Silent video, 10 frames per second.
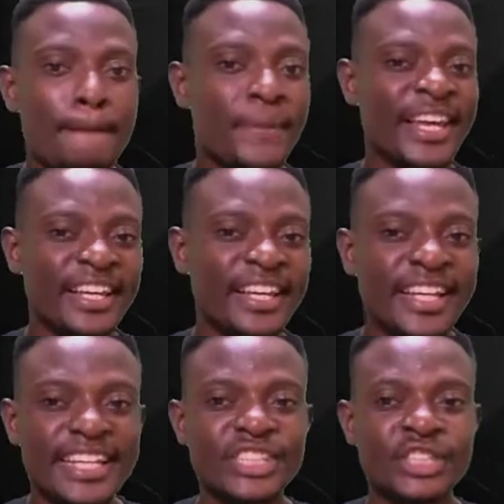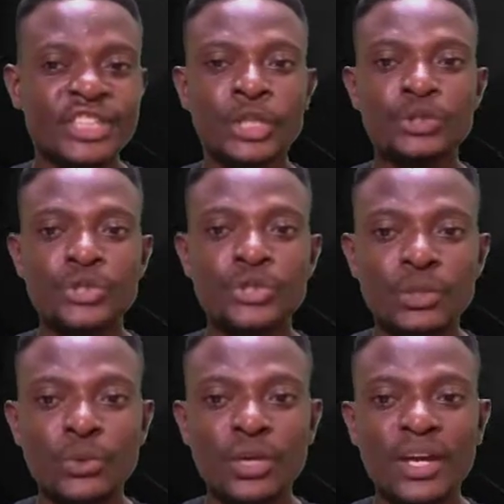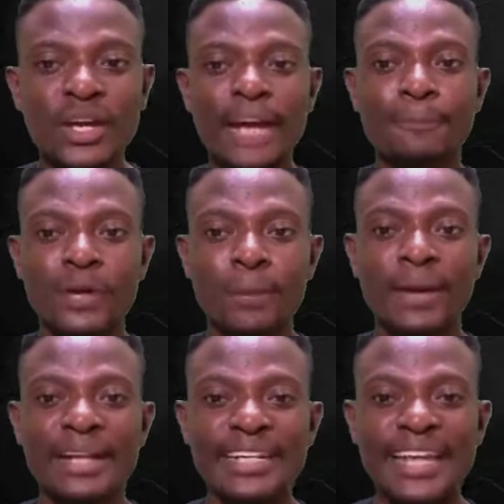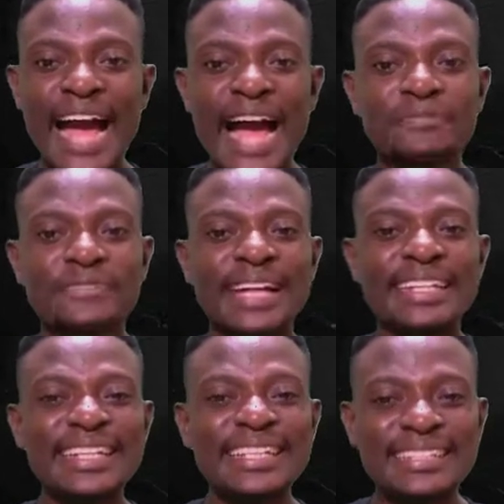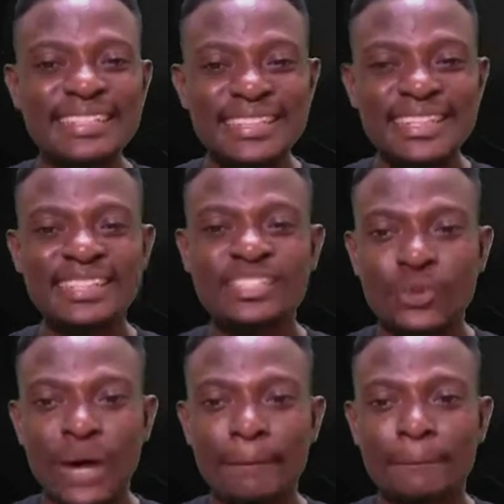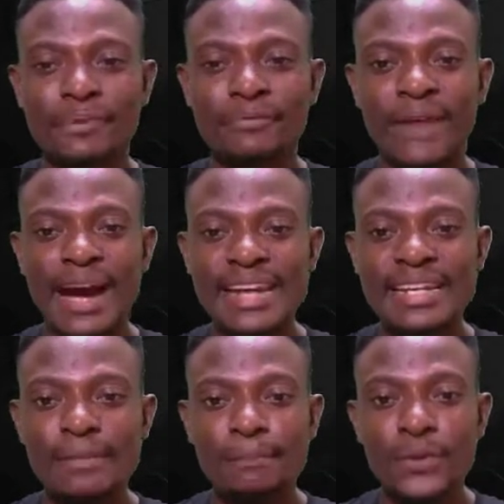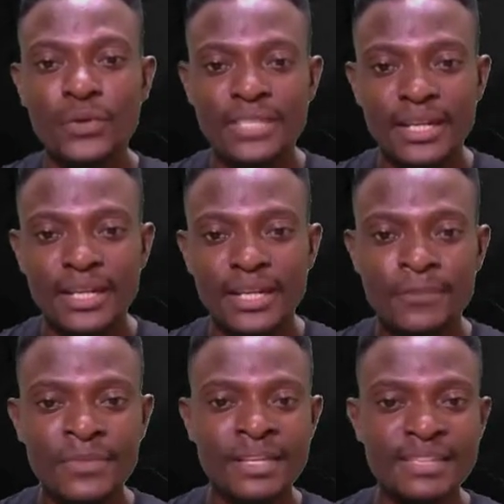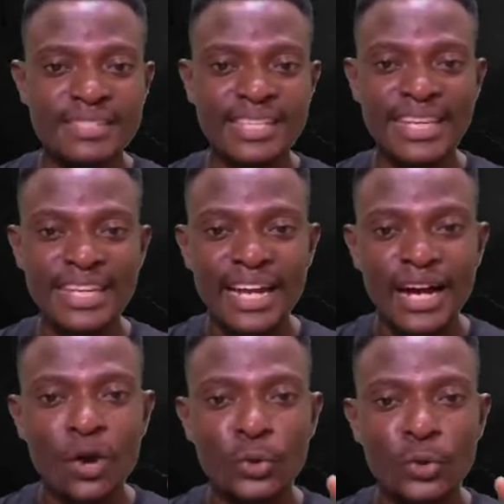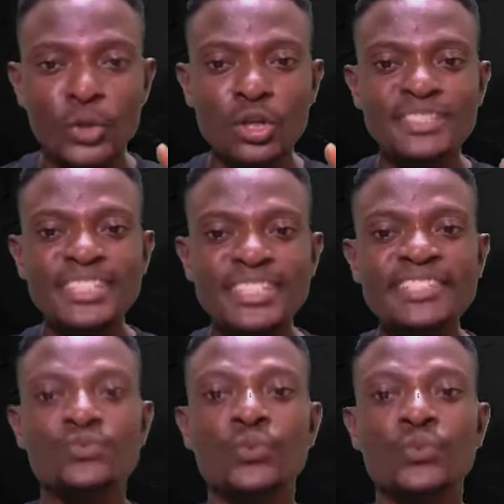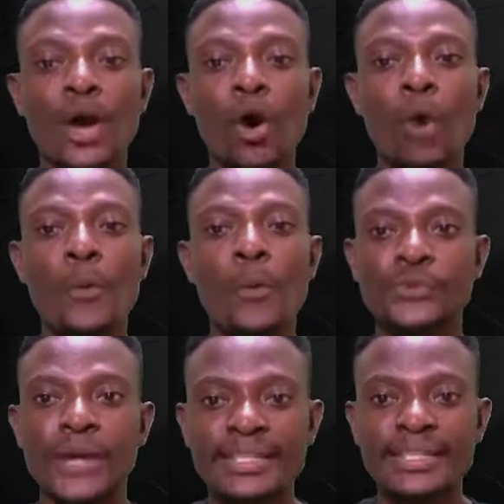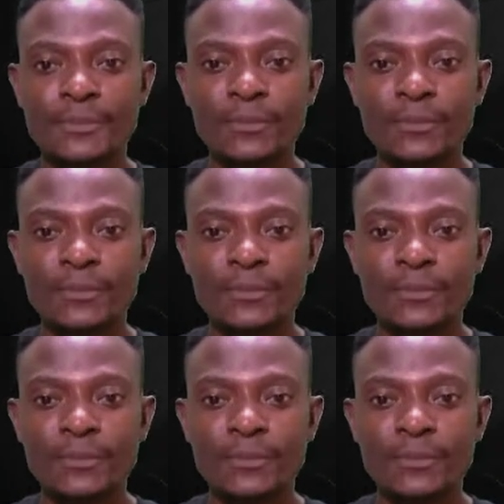B, children could not hear properly after listening to amplified music, C, audiologists were always right,